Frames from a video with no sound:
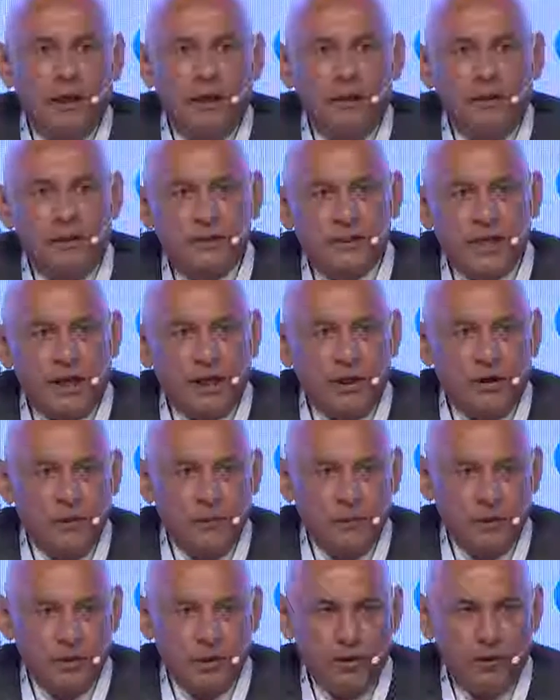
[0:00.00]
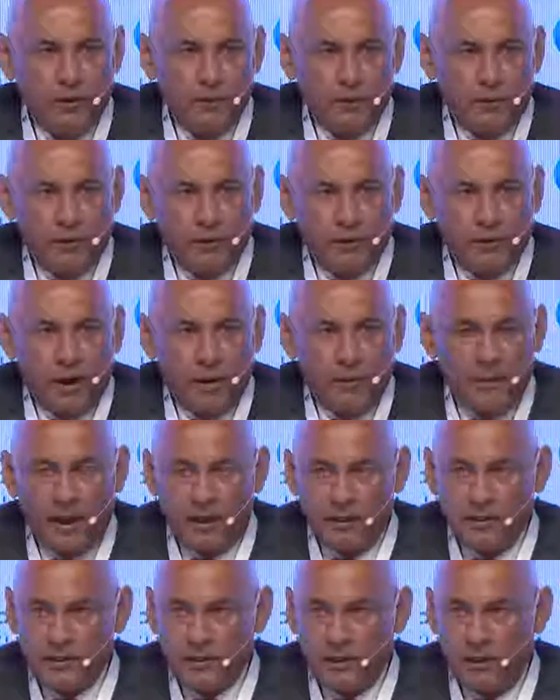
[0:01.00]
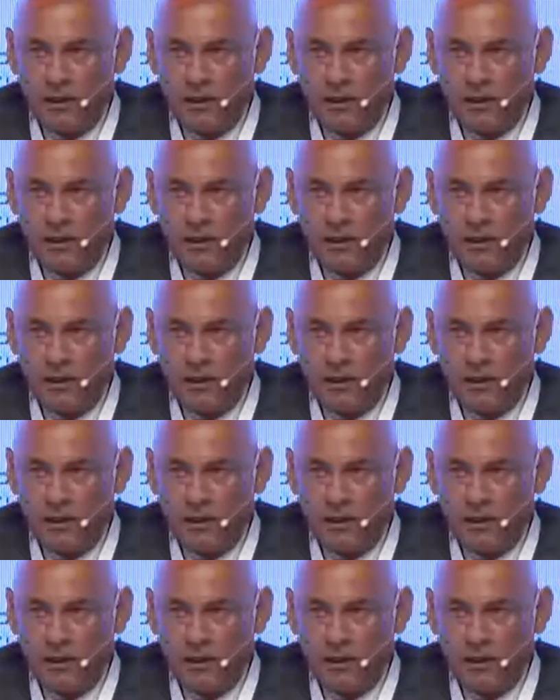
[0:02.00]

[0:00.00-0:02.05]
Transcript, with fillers: uh, the Saudi Human Genome Program has,